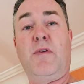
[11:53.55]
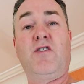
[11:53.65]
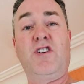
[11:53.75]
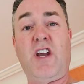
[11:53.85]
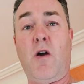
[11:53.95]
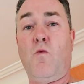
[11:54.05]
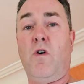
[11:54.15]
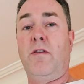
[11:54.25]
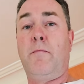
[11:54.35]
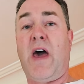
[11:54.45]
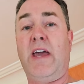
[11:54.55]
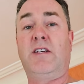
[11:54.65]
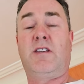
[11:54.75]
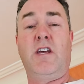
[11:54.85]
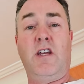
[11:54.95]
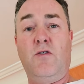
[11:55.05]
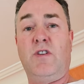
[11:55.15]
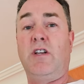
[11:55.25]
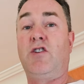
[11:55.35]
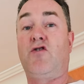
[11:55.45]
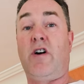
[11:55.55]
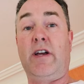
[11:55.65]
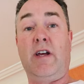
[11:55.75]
because you don't want the paste that you're using to try